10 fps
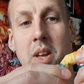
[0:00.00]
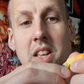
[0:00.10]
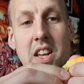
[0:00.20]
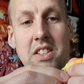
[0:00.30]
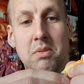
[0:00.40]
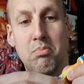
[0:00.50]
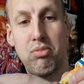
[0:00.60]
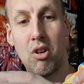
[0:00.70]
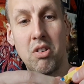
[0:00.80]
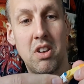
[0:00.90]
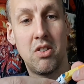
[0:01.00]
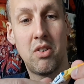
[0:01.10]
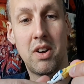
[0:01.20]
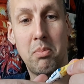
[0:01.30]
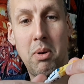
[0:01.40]
It hasn't broken or
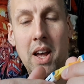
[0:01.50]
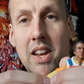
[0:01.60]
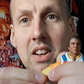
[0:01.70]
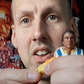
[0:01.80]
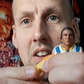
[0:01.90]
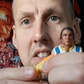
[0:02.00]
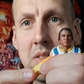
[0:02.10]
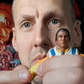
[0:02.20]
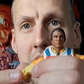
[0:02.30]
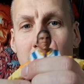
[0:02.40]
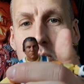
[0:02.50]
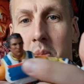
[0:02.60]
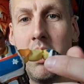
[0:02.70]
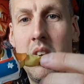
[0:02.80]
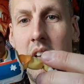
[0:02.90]
any paint like some of the
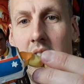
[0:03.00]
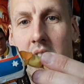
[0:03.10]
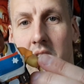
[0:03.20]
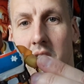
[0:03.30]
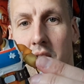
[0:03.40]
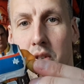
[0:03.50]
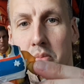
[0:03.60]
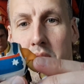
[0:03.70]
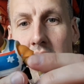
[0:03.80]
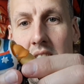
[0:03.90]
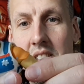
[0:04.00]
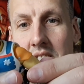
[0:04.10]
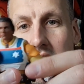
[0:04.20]
other brands